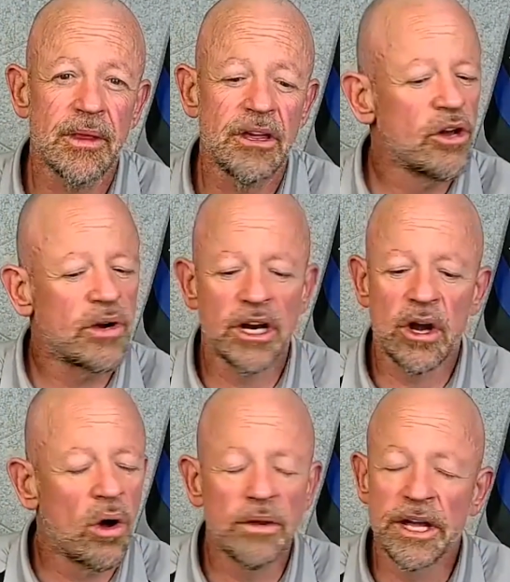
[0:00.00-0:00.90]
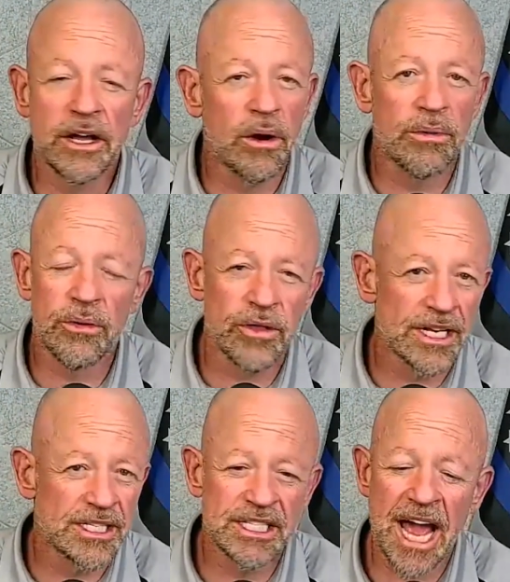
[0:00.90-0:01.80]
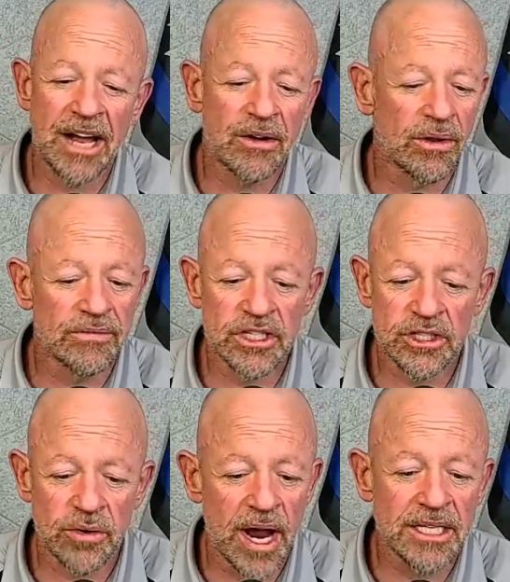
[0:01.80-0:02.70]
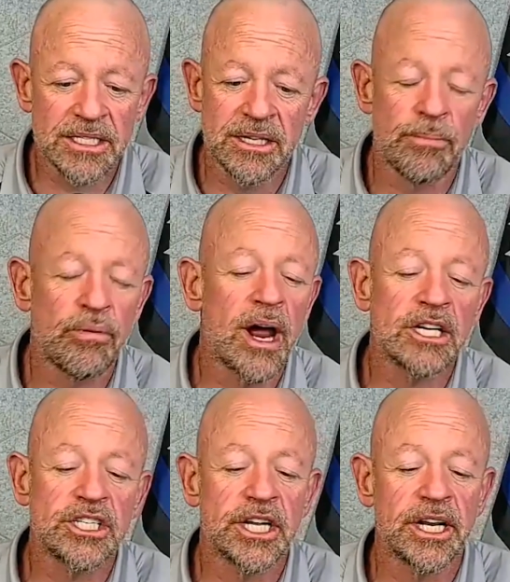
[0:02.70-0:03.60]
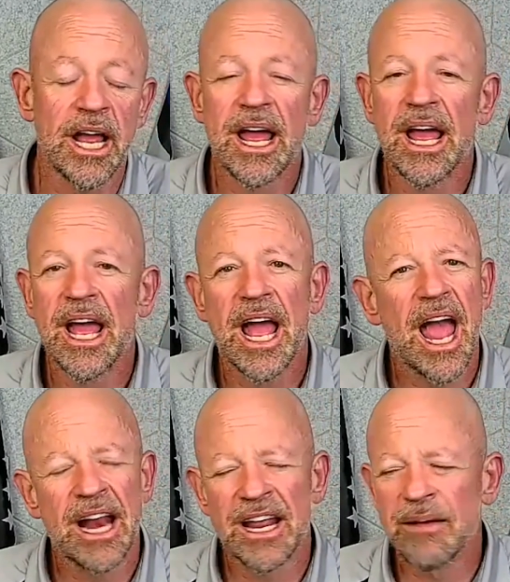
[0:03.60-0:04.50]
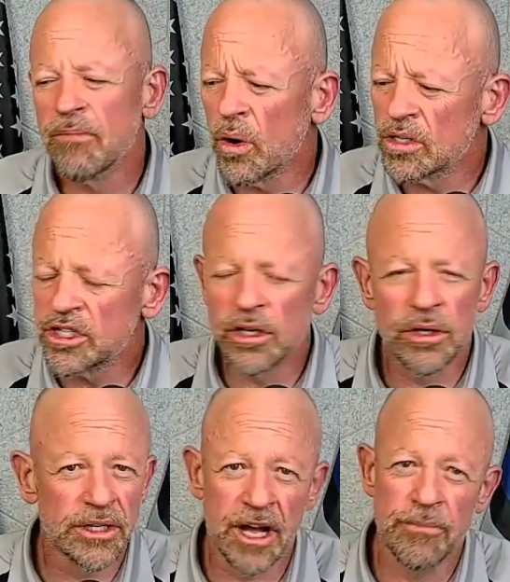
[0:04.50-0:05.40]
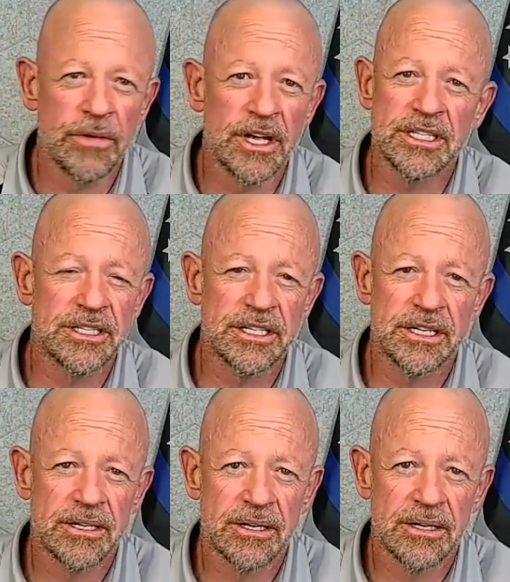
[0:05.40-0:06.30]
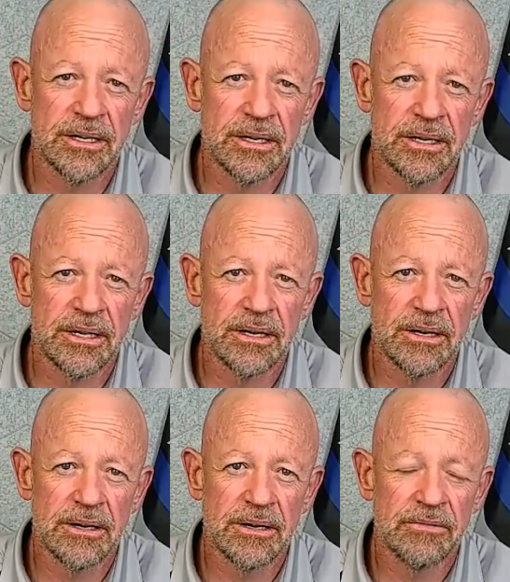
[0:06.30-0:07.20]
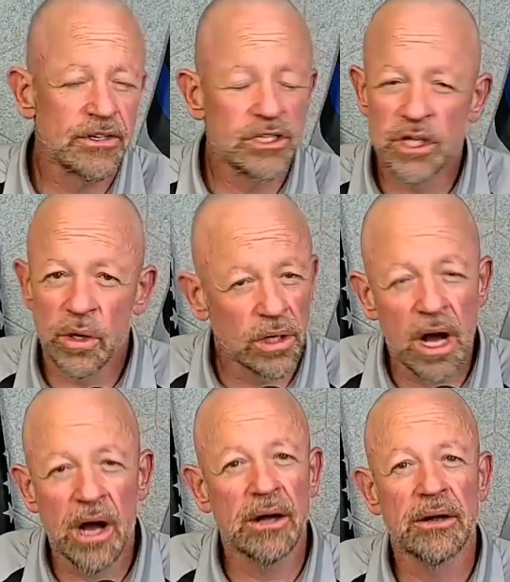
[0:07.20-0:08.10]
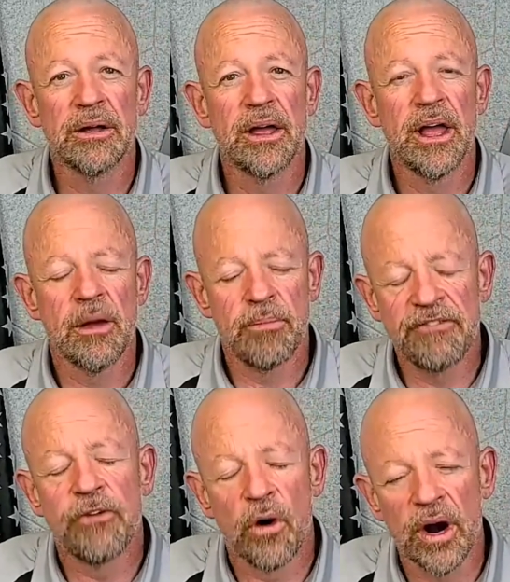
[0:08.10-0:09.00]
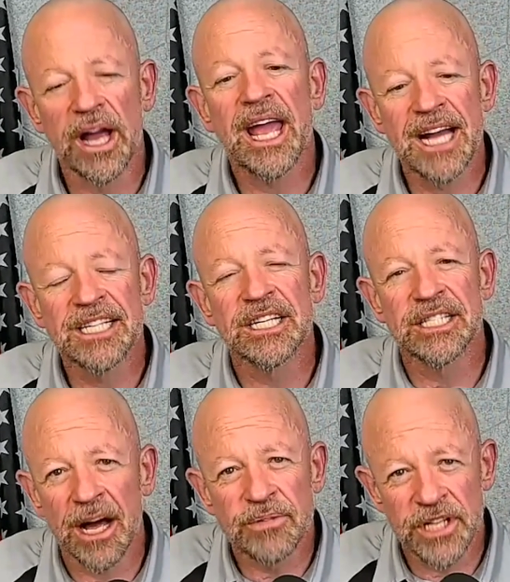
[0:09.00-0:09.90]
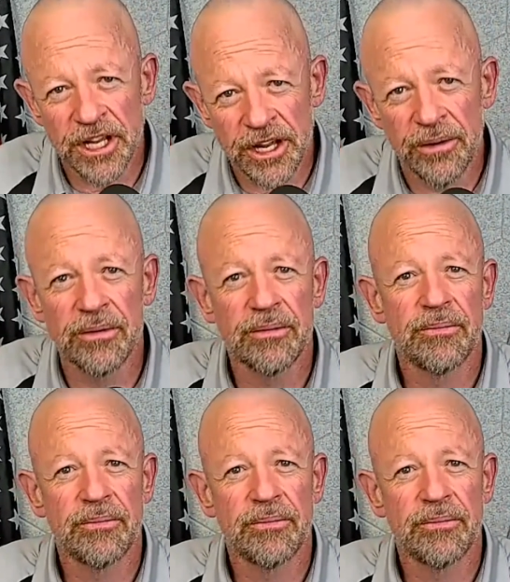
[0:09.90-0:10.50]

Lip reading: You can only go through this cycle of stress, depression, and emotional numbness for so long before it catches up to you.